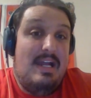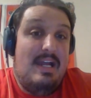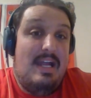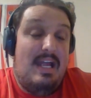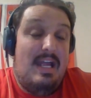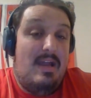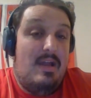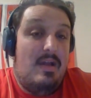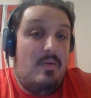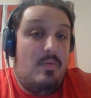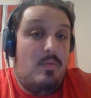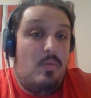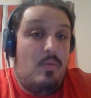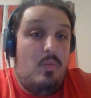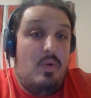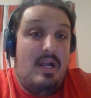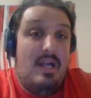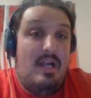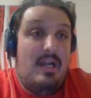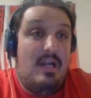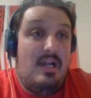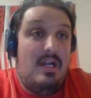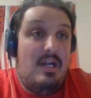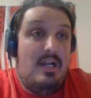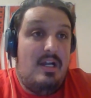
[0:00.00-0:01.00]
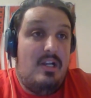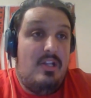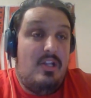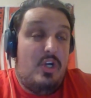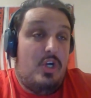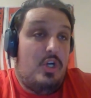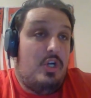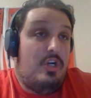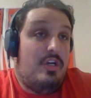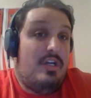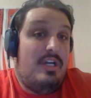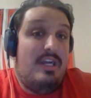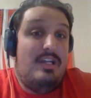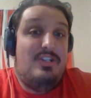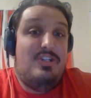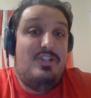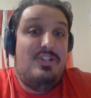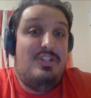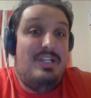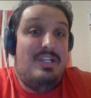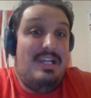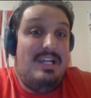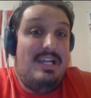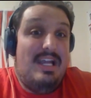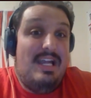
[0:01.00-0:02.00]
and where the Hurricanes
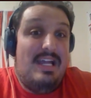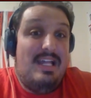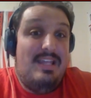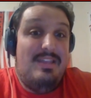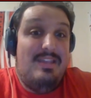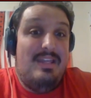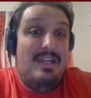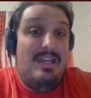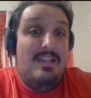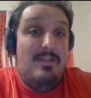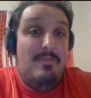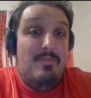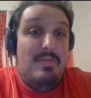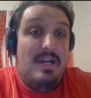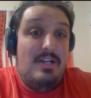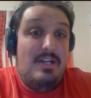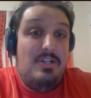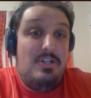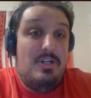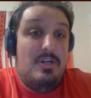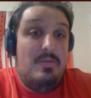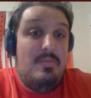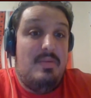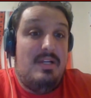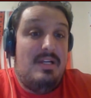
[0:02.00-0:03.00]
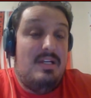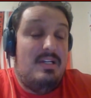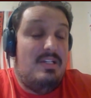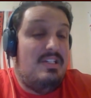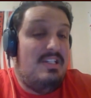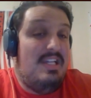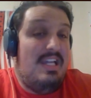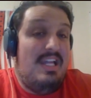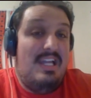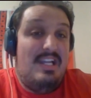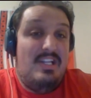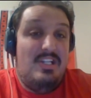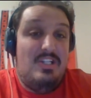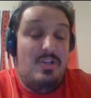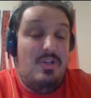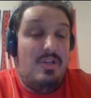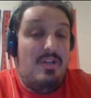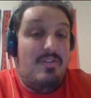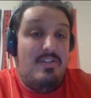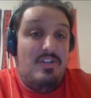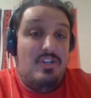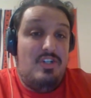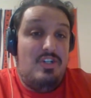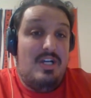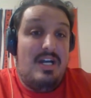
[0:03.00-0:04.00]
are seeing in the Metro, because they still
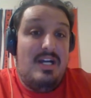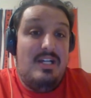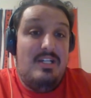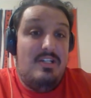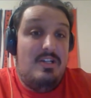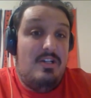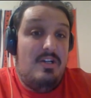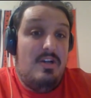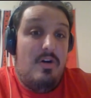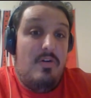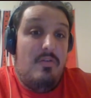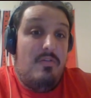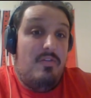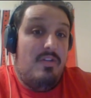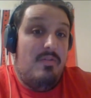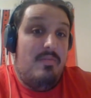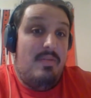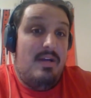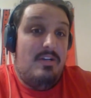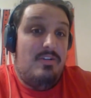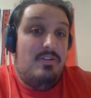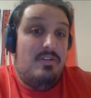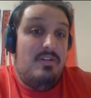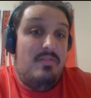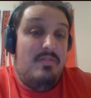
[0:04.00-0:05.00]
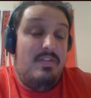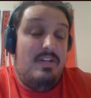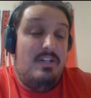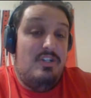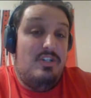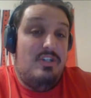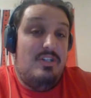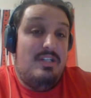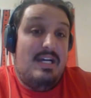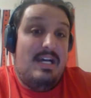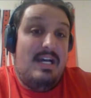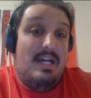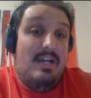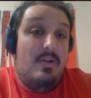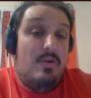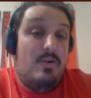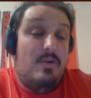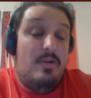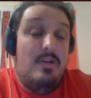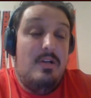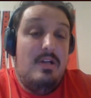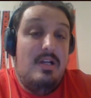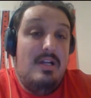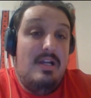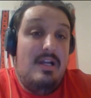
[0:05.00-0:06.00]
have a shot to go for the Metro Division
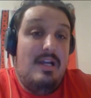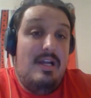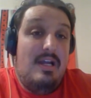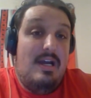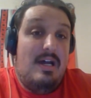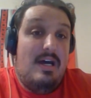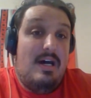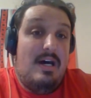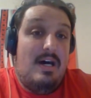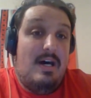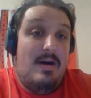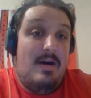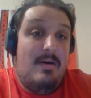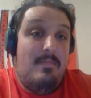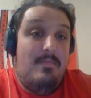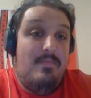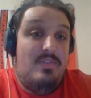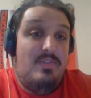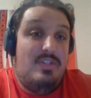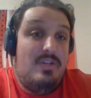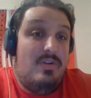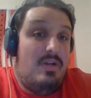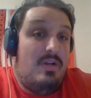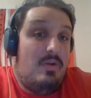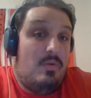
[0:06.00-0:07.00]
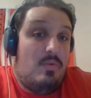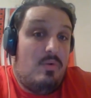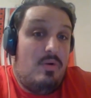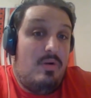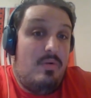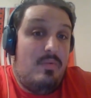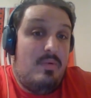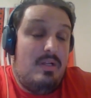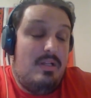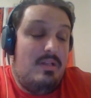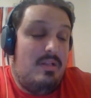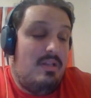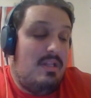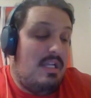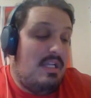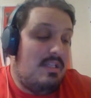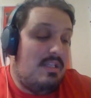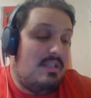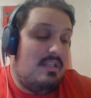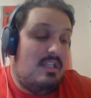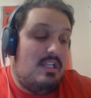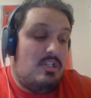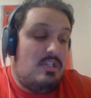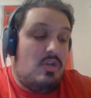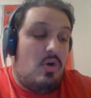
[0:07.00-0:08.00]
title. Um, so it roll where
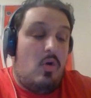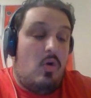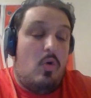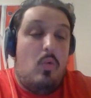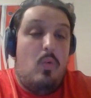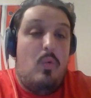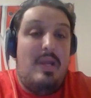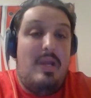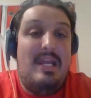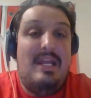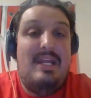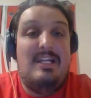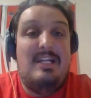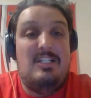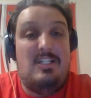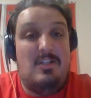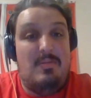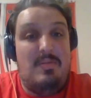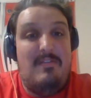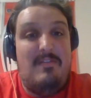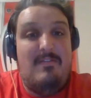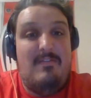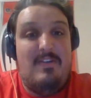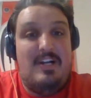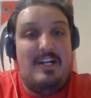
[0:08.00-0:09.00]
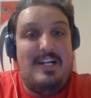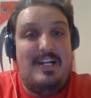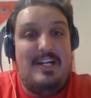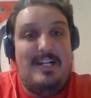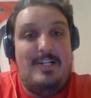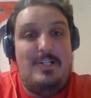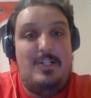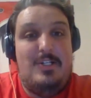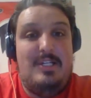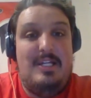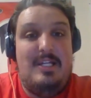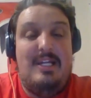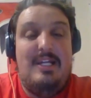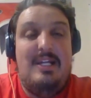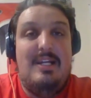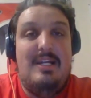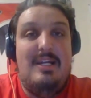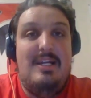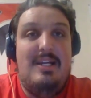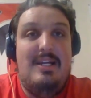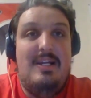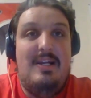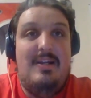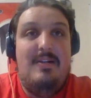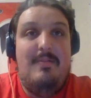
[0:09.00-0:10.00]
this whole week is going to be very interesting.
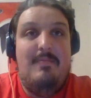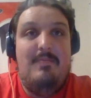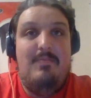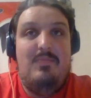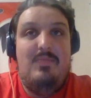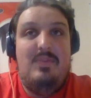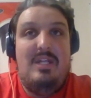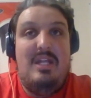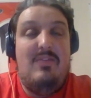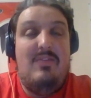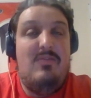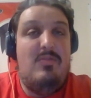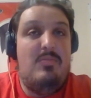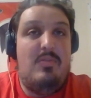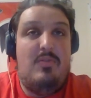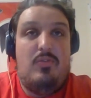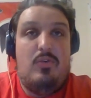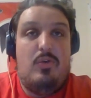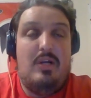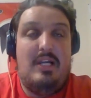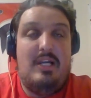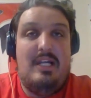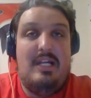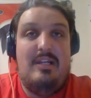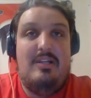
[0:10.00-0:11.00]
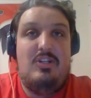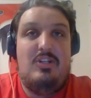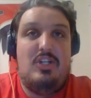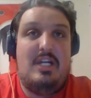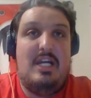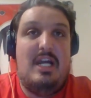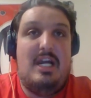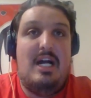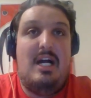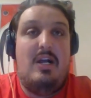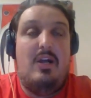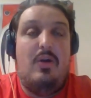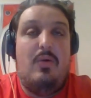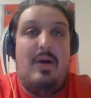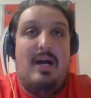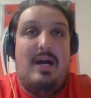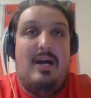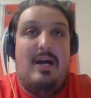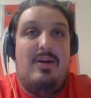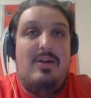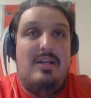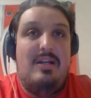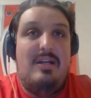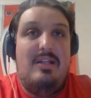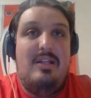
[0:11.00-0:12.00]
Even before getting to Chicago,
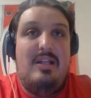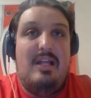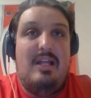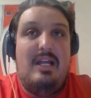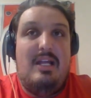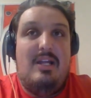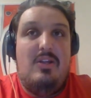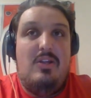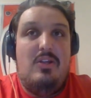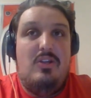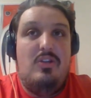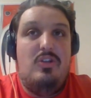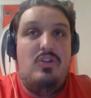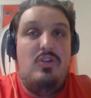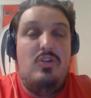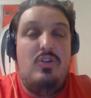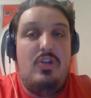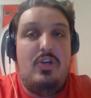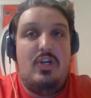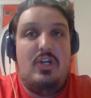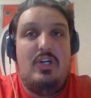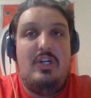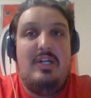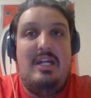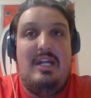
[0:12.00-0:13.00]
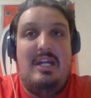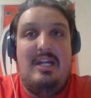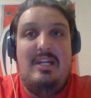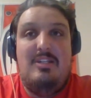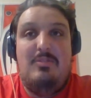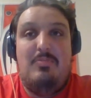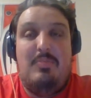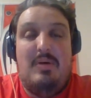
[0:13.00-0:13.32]
how, like, do the Hurricanes